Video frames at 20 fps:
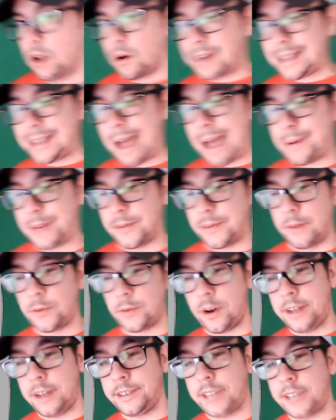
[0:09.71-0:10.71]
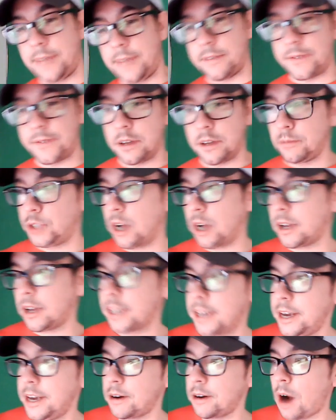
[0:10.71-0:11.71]
What's happening, film friends? Dave the Film Junkie
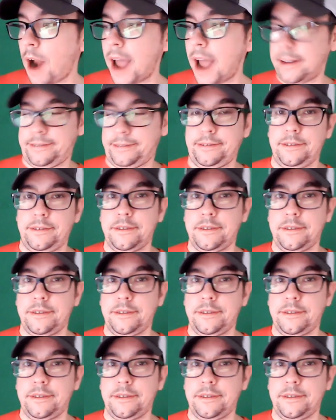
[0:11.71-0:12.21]
here. All right.